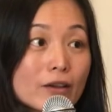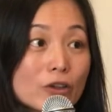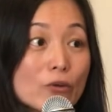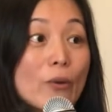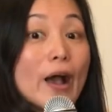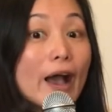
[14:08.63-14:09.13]

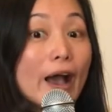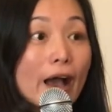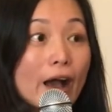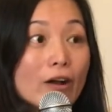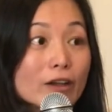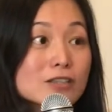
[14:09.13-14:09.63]
you know,
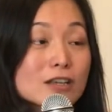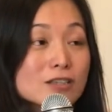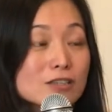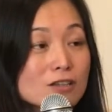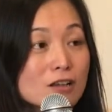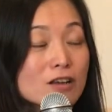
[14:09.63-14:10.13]
how
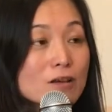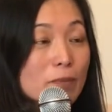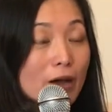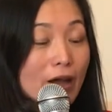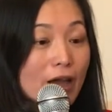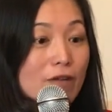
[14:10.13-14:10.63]
it's not
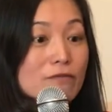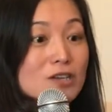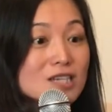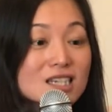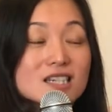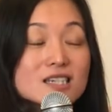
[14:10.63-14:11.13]
about
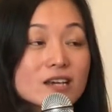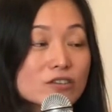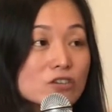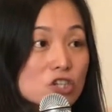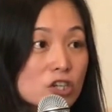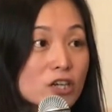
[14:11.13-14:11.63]
every
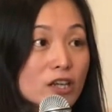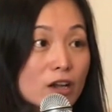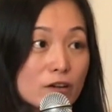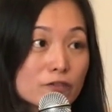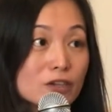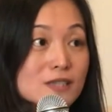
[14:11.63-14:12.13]
detailed journey
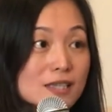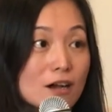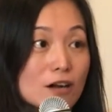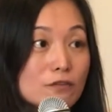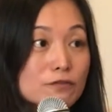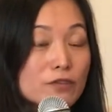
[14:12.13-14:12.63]
of
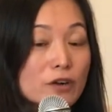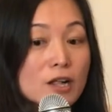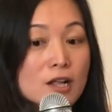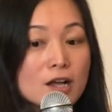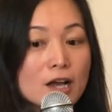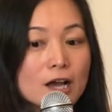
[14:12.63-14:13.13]
yourself.
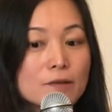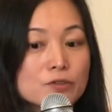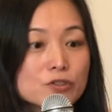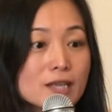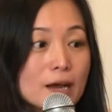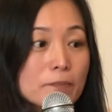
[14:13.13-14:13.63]

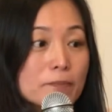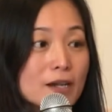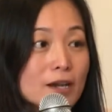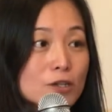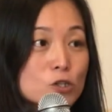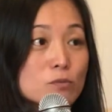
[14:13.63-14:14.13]
So that
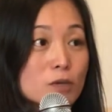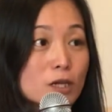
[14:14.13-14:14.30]
become to